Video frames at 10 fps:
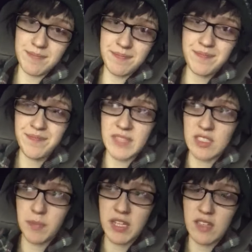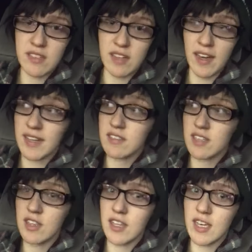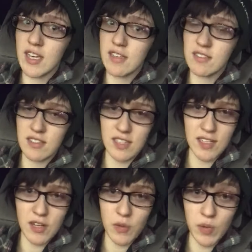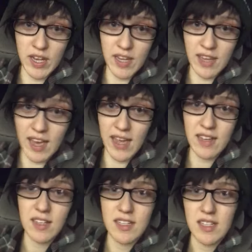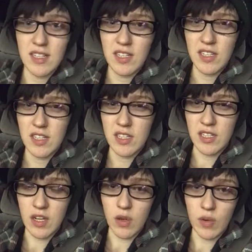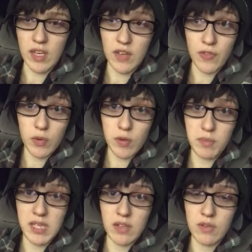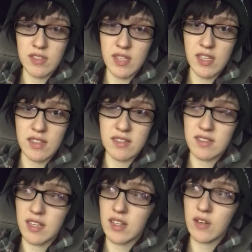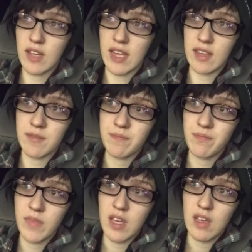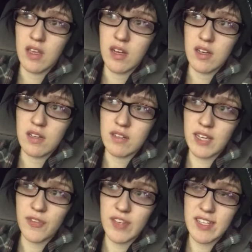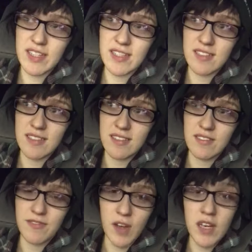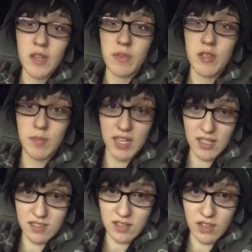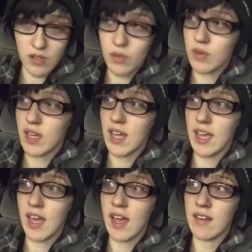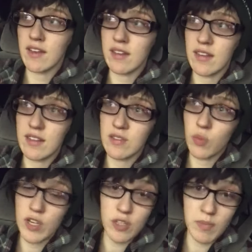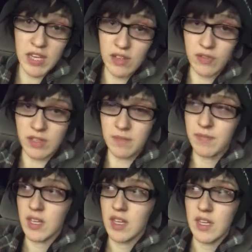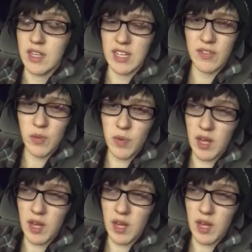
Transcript: it's because I see things in a way that you know, like if you were me, you'd see things as like, okay, Life is fun when you make it so, and it's what you make of it. Even when